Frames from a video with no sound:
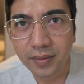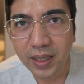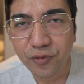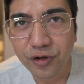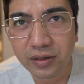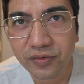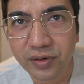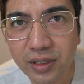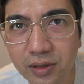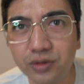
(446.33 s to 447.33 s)
I'm really,
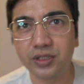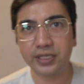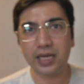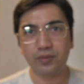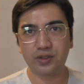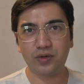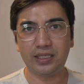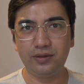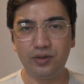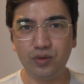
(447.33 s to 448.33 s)
really close to the camera, so I
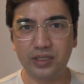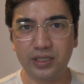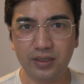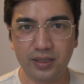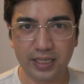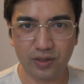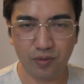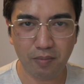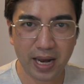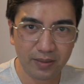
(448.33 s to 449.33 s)
do think that
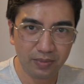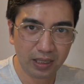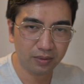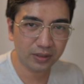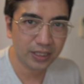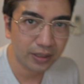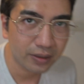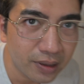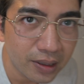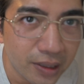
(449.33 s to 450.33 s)
you might be able to
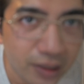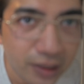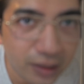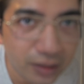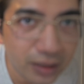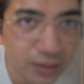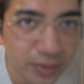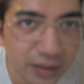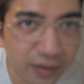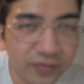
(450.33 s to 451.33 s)
hear a little
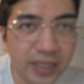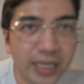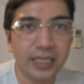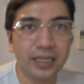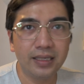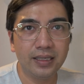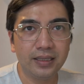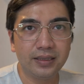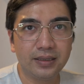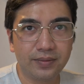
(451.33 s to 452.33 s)
bit of that
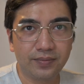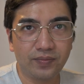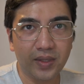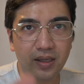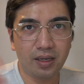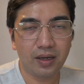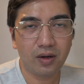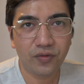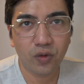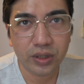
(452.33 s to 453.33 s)

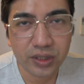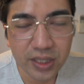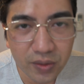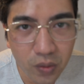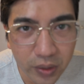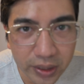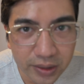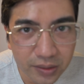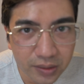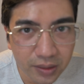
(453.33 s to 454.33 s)
autofocusing
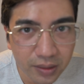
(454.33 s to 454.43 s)
noise.